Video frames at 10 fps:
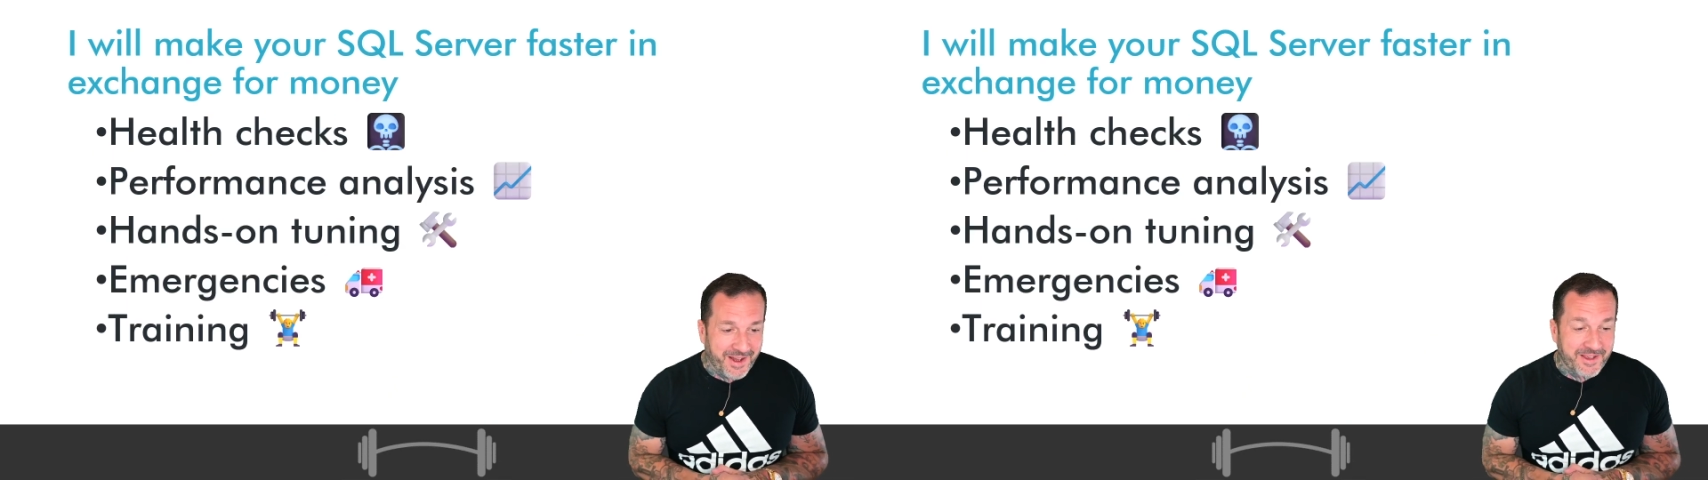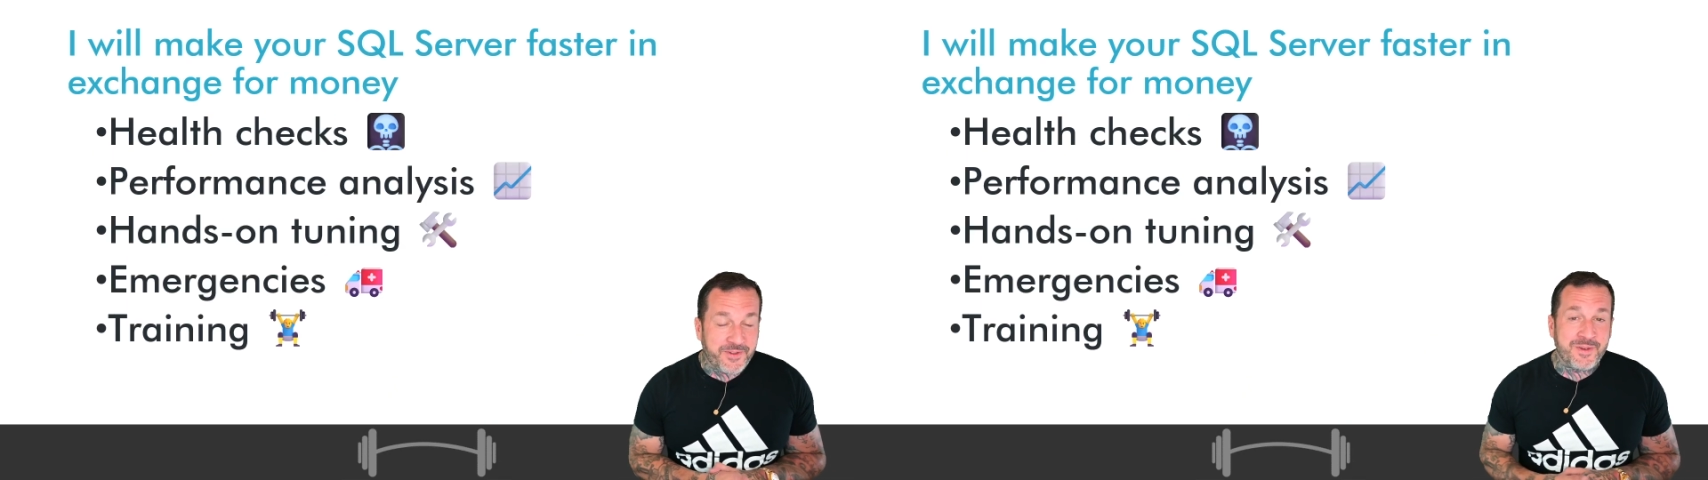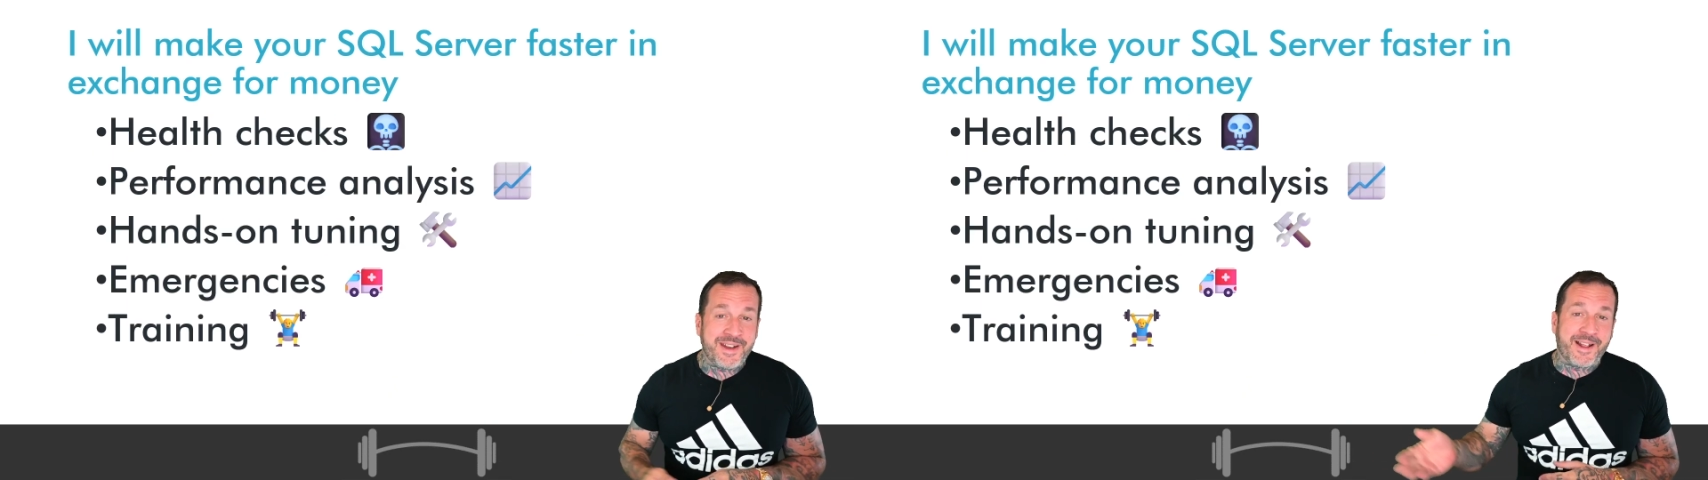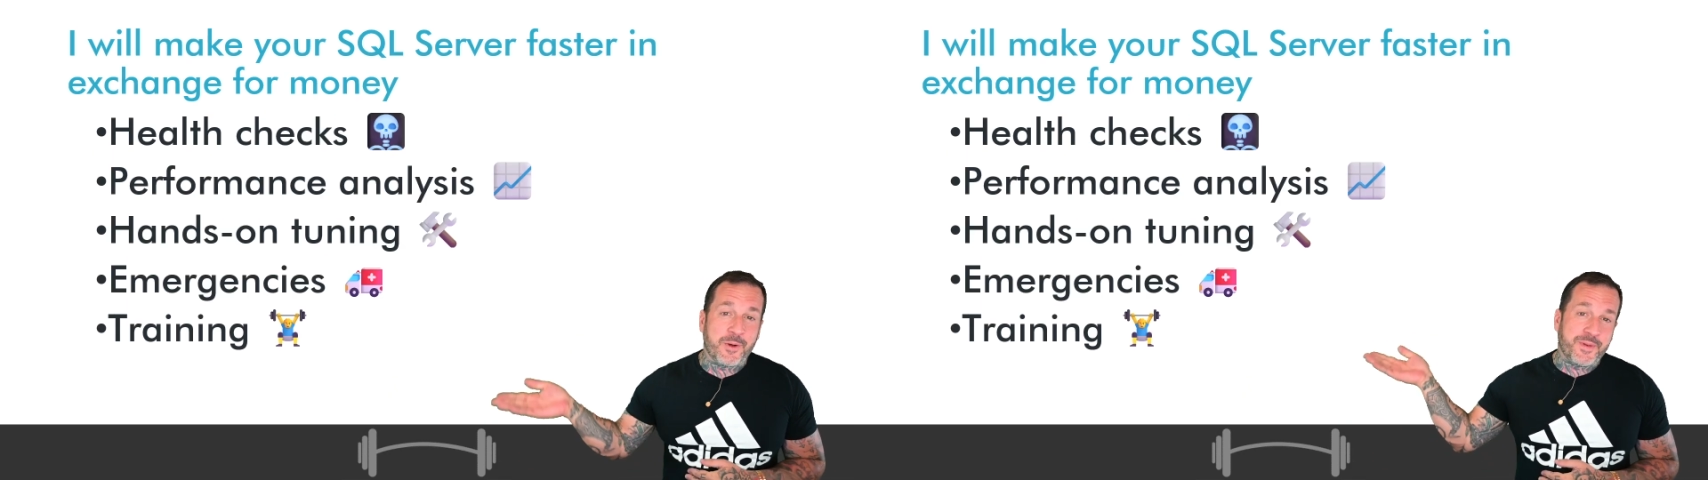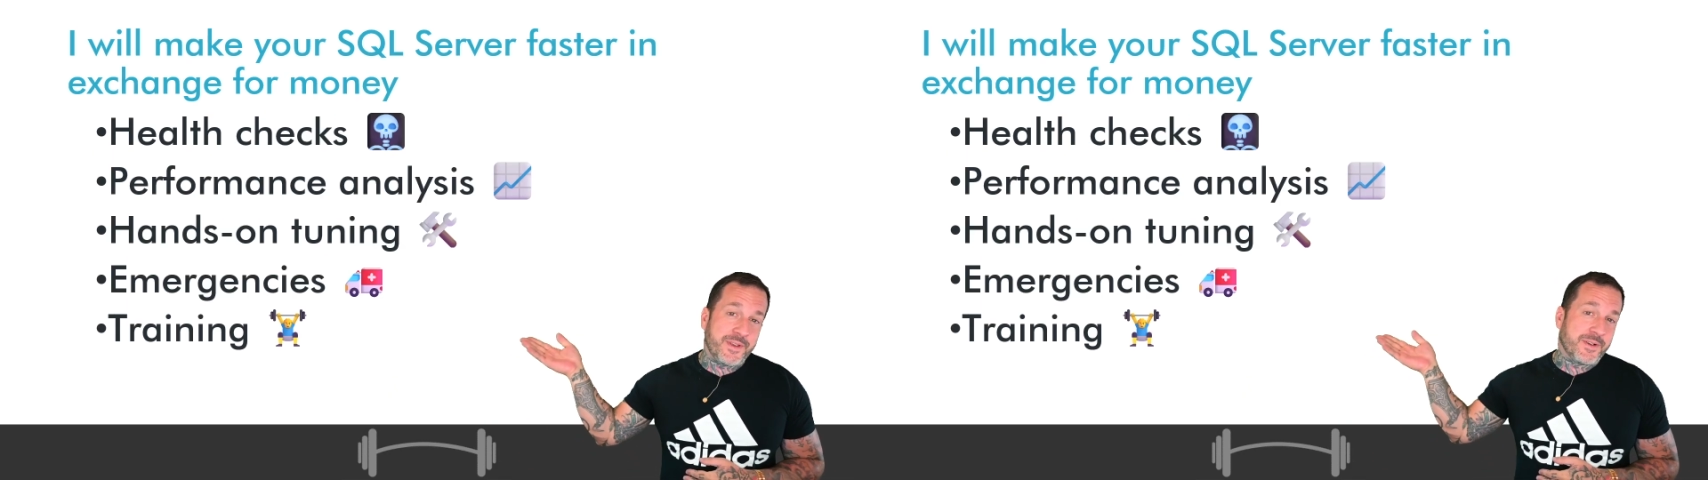Uh, if you need
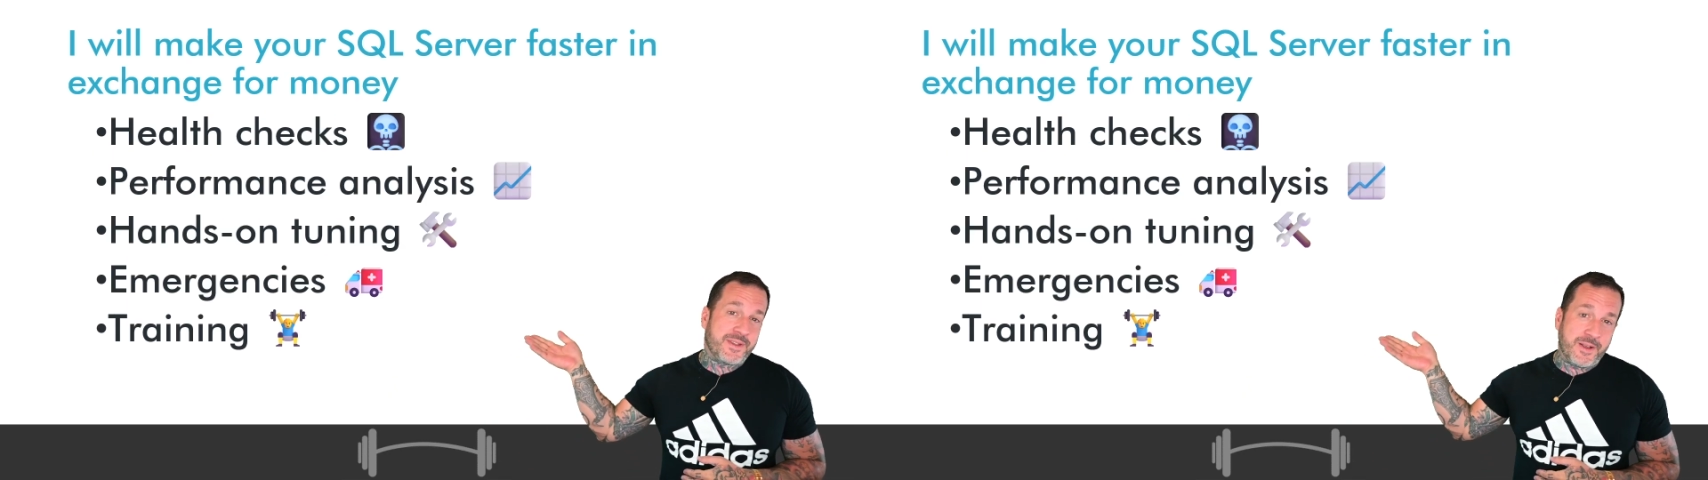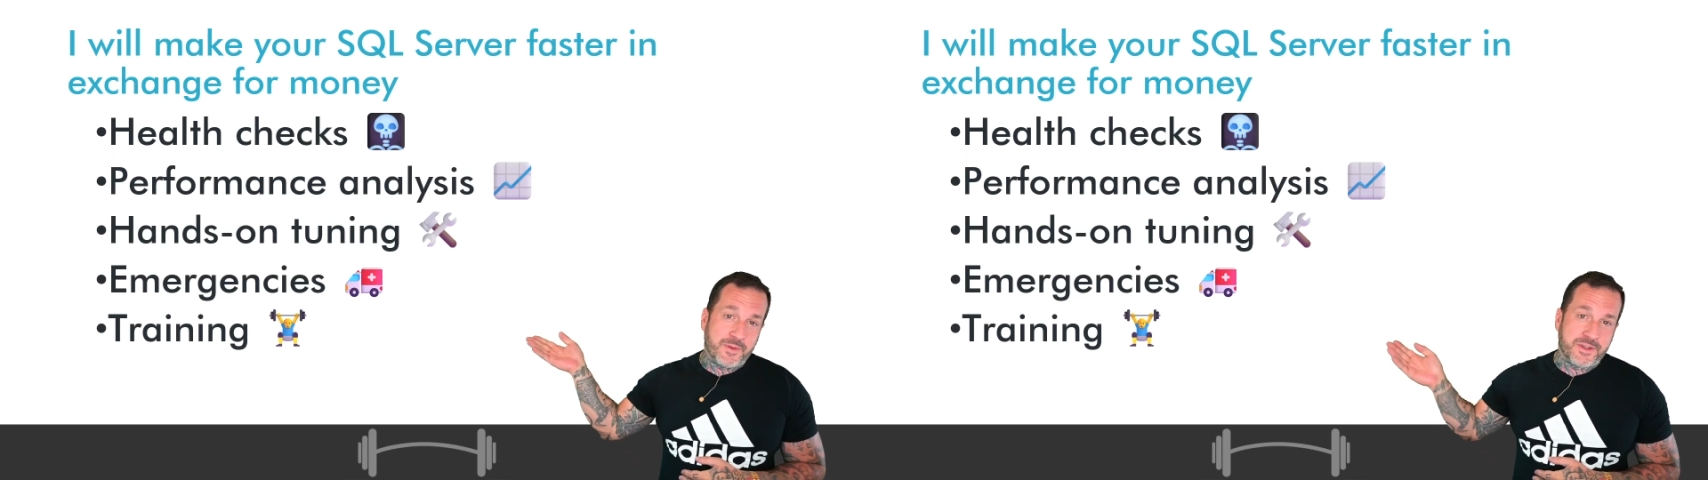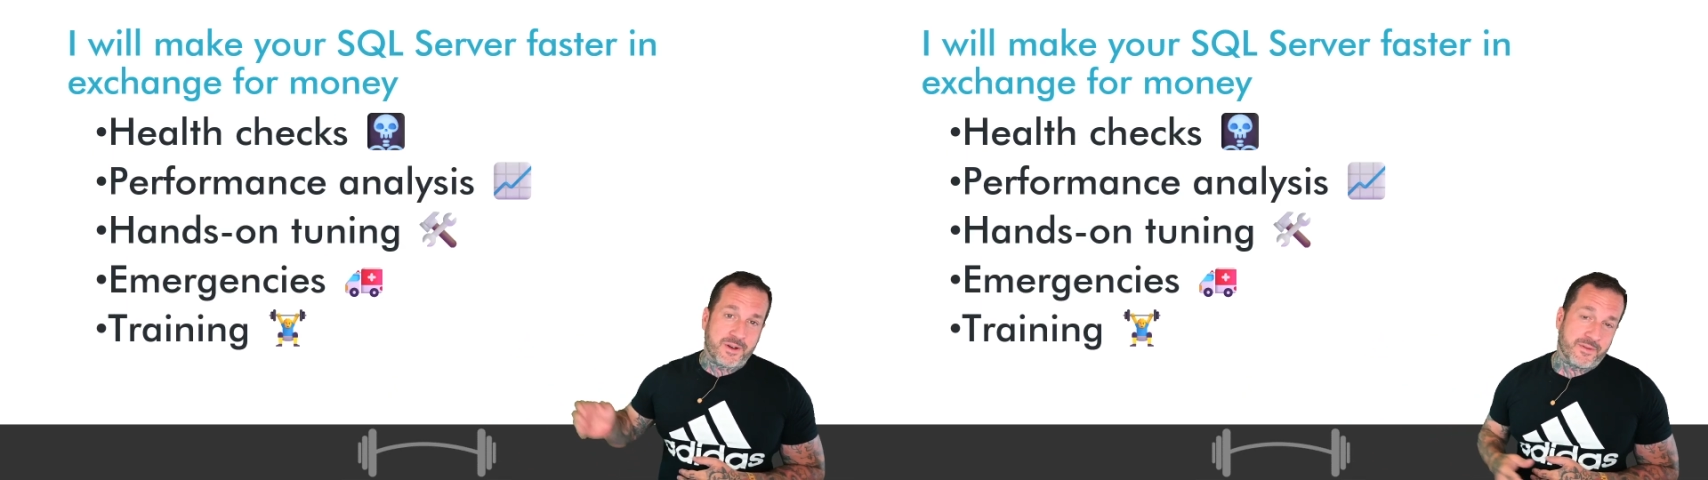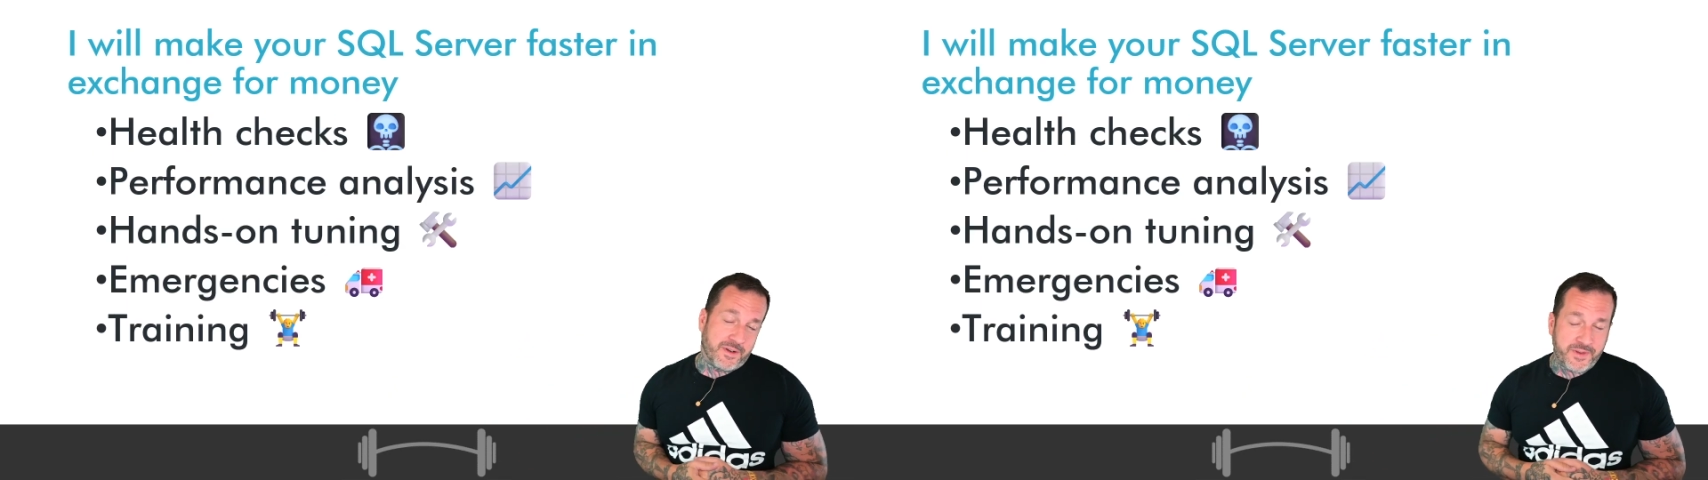help with your S Q L Server,